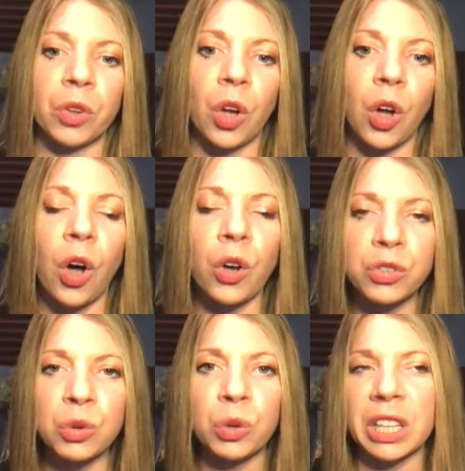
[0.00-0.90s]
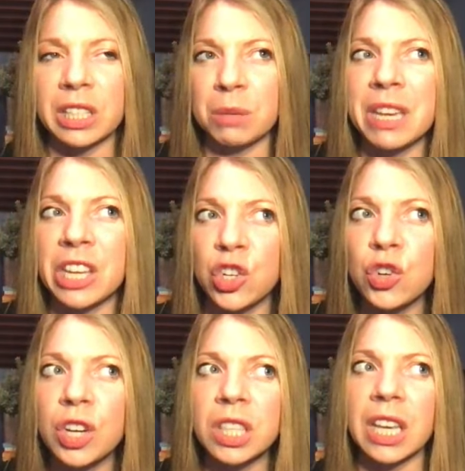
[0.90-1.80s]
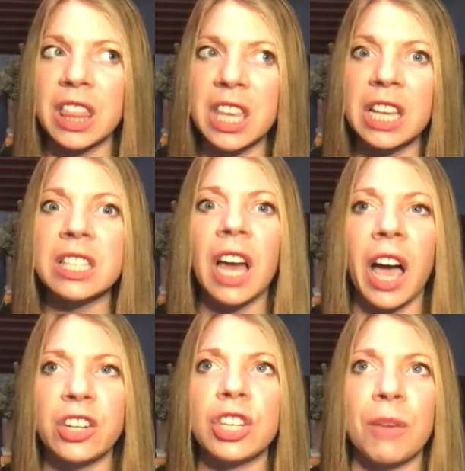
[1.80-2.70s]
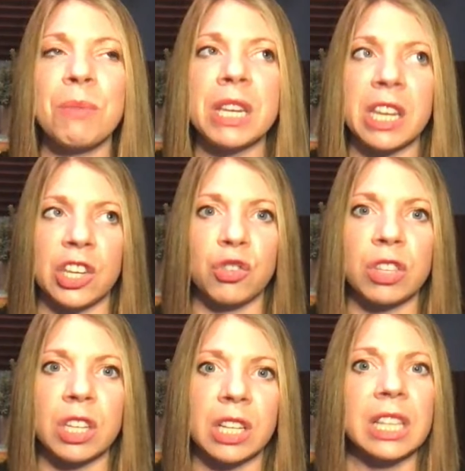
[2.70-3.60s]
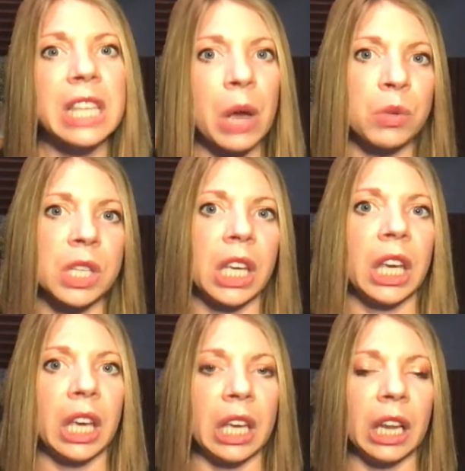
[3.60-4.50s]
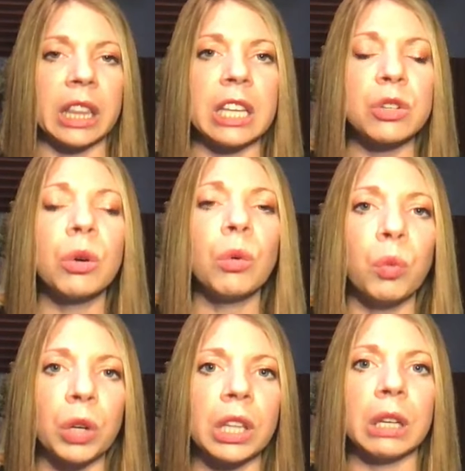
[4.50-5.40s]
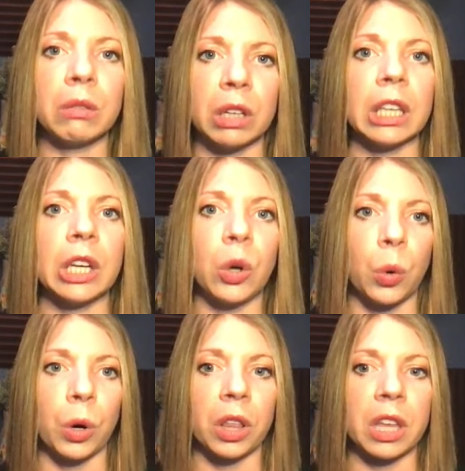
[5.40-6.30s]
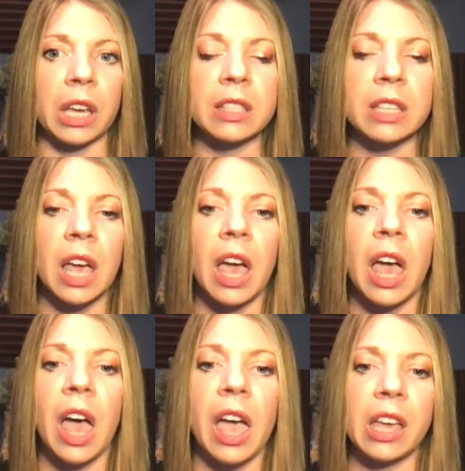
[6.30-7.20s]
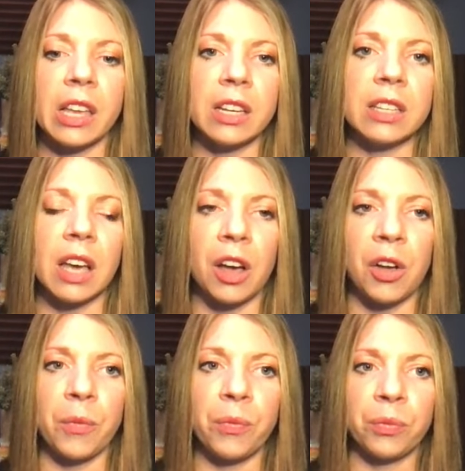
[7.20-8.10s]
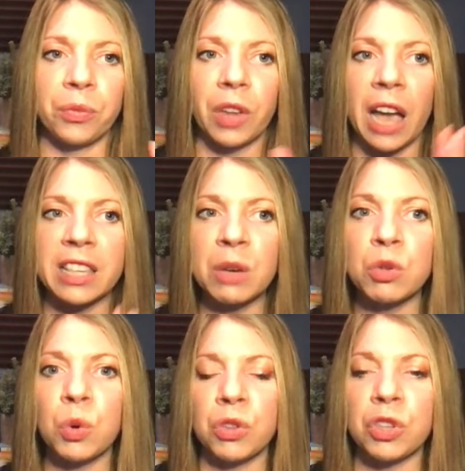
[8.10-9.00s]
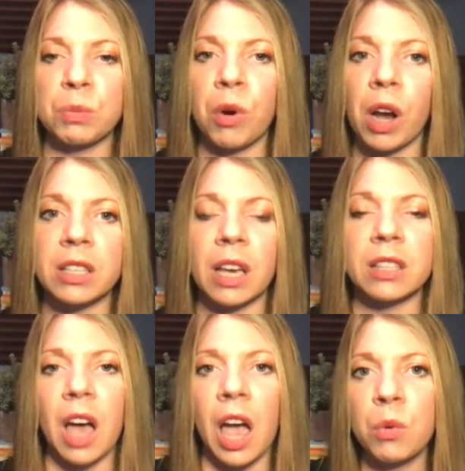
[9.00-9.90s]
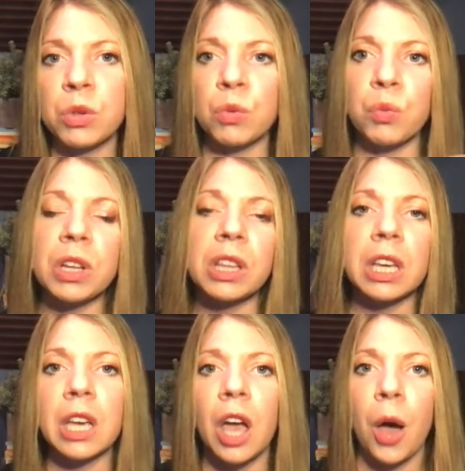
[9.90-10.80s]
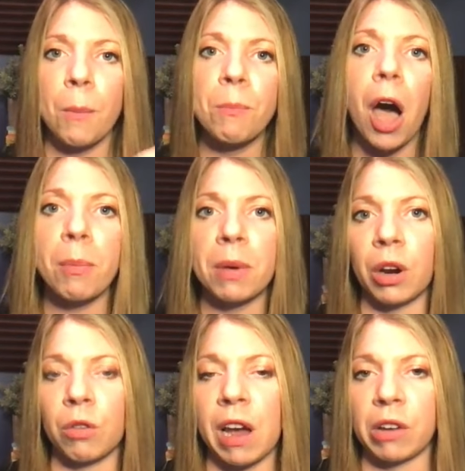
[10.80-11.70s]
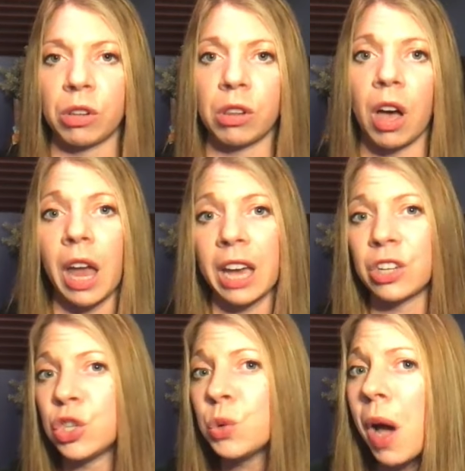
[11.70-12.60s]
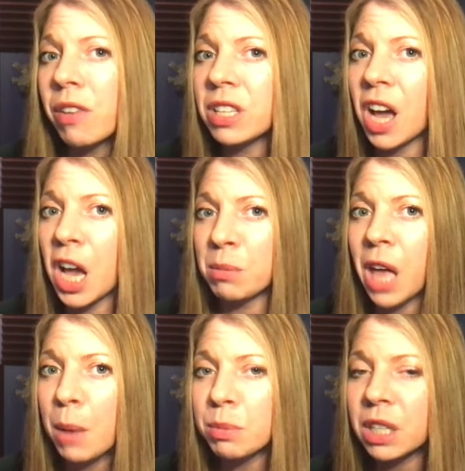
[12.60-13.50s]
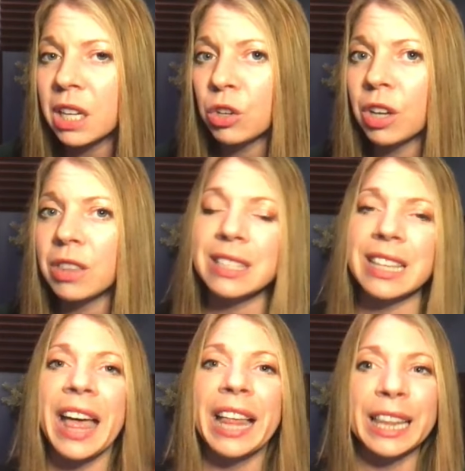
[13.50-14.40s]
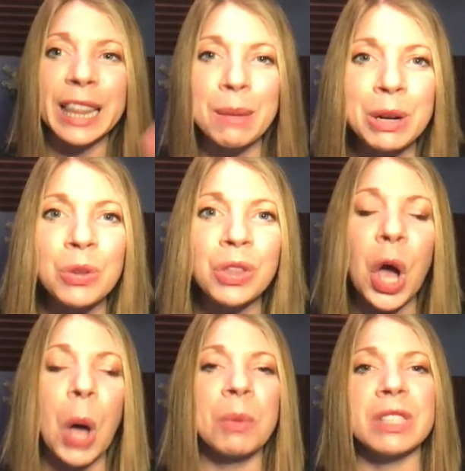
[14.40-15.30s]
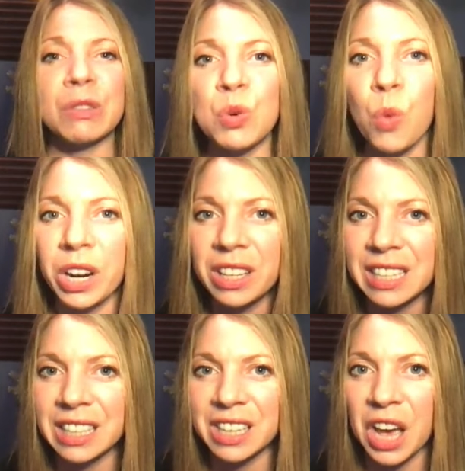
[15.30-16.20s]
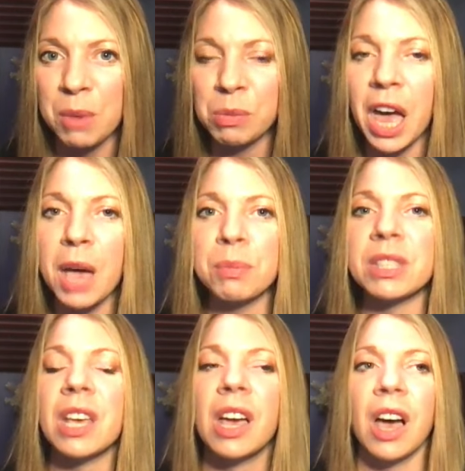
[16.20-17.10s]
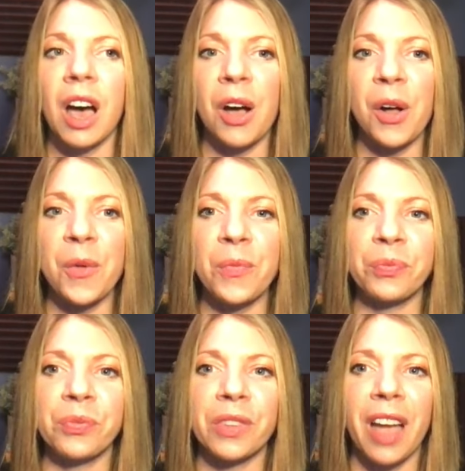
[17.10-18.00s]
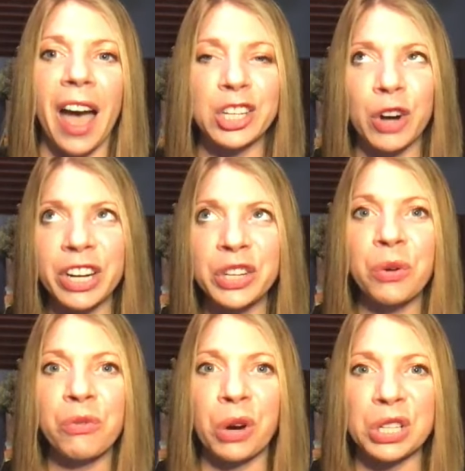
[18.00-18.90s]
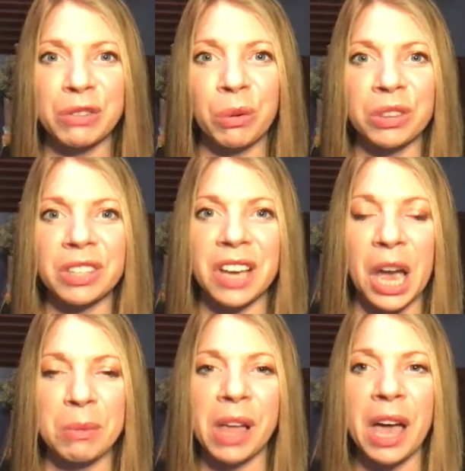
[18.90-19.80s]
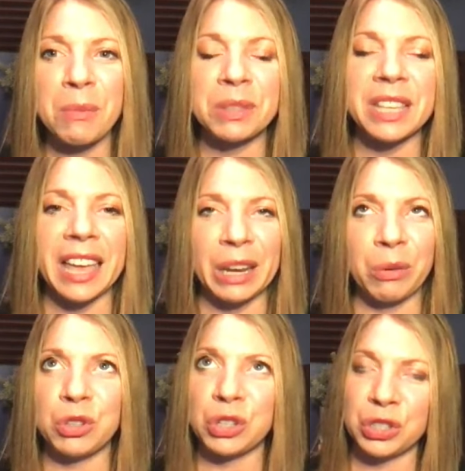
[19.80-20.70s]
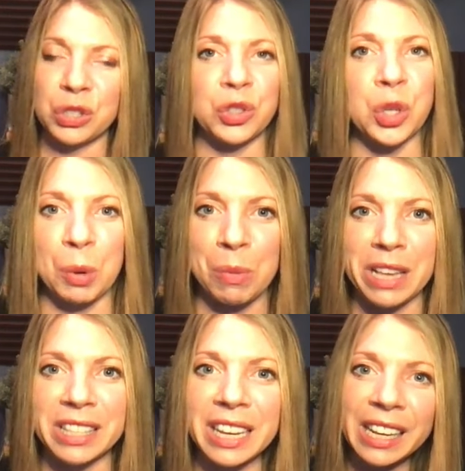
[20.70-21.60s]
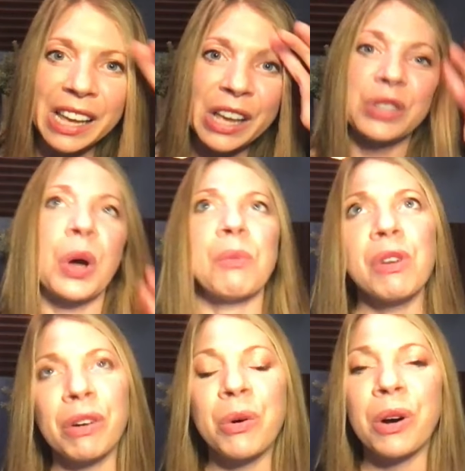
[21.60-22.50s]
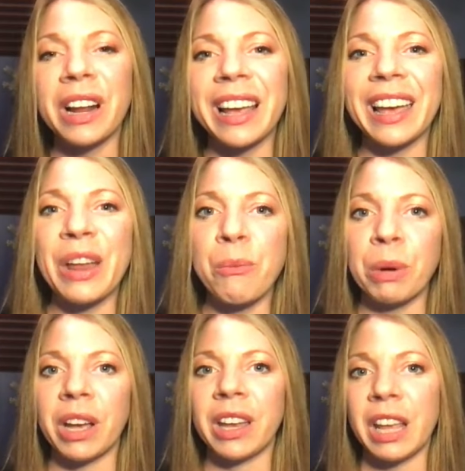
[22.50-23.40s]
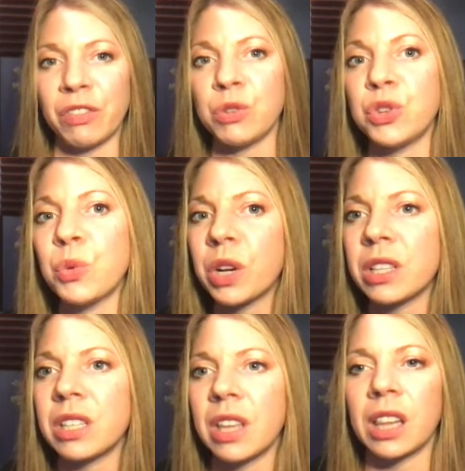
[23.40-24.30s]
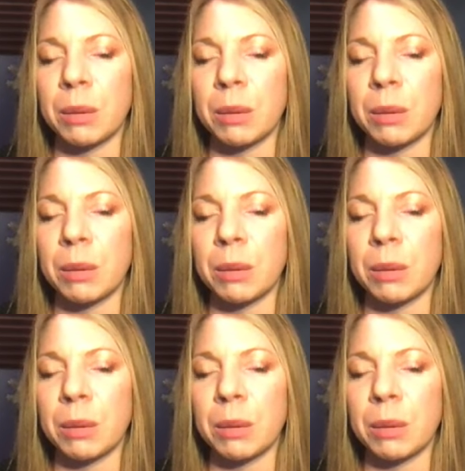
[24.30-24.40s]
also like some interests, like things that I just have been interested in since I was a kid. Like these are really, really core things. And, as I was going through this process, I was really bopping around a lot. I do have a time lapse that I took of this. Let me know in the comments if you want to see the time lapse. I tried to do a voiceover with the time lapse and it was just super messy. So I'm re-recording it. But if you do want to see that, let me